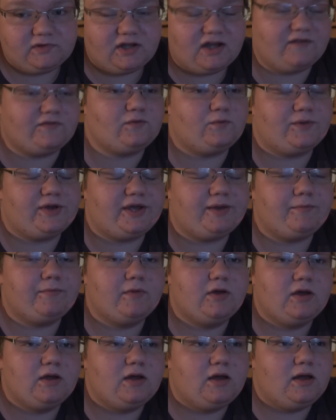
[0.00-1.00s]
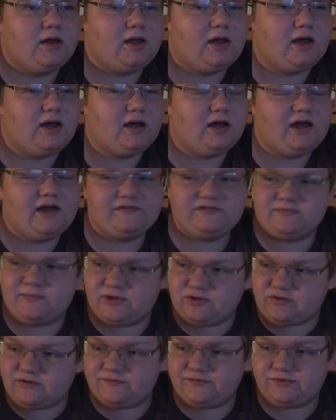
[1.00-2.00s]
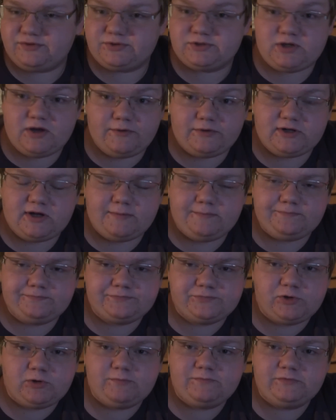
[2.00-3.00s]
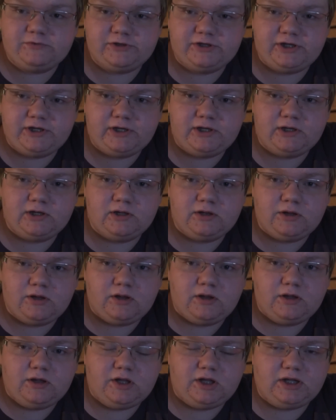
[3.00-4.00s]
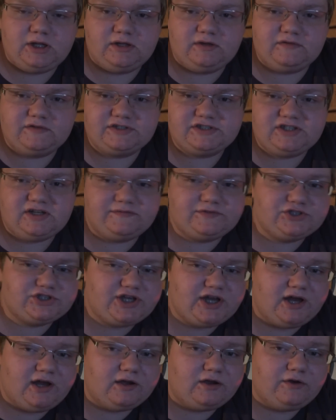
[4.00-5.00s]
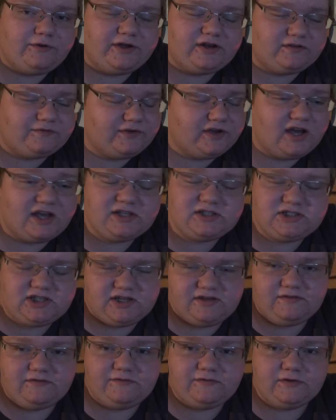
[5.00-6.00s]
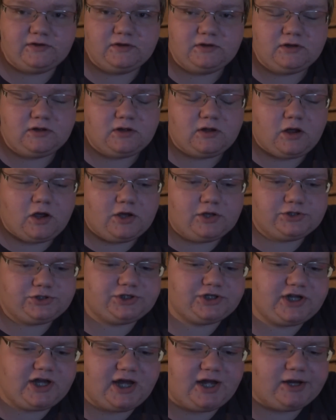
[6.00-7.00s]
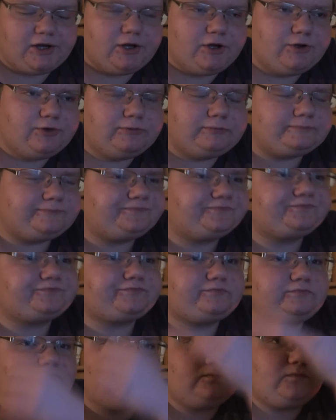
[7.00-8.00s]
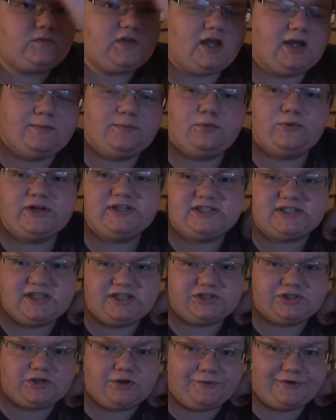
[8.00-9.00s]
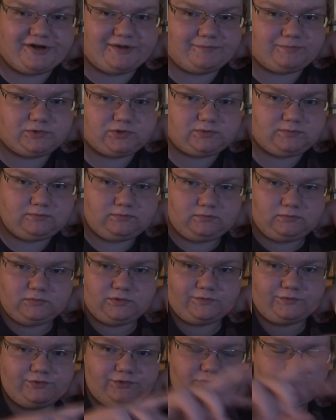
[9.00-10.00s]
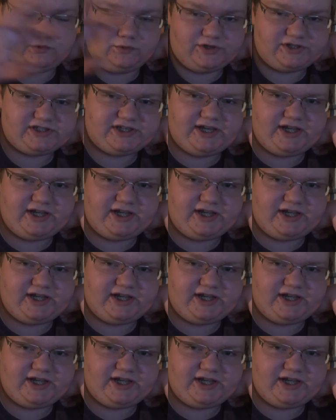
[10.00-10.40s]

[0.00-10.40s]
I have to wait. Uh, have some other reviews going up. Hopefully, uh, stuff in Chicago. And if you guys live Chicago, from points east going up, the route towards